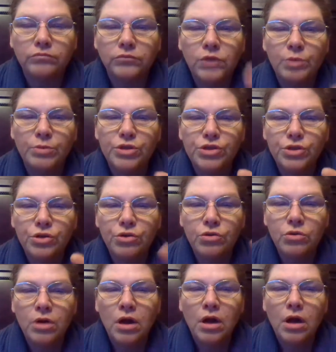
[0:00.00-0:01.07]
Number
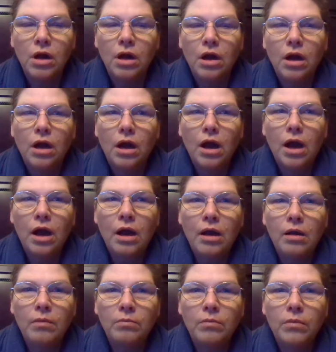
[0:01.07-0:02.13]
2,
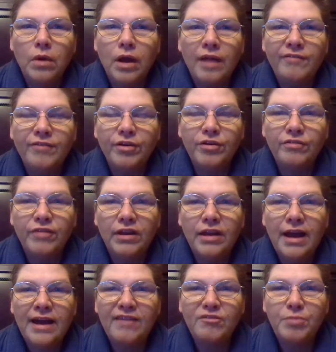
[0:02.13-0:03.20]
I've heard of a
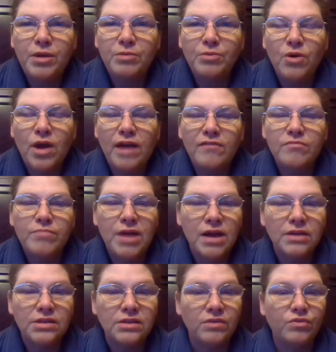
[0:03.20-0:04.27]
lot of people having
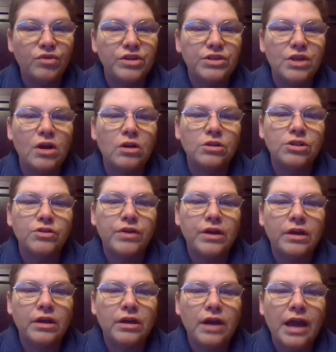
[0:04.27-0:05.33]
positive results
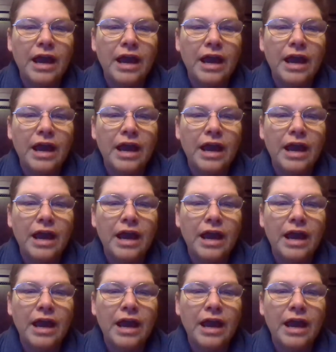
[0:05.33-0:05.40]
drinking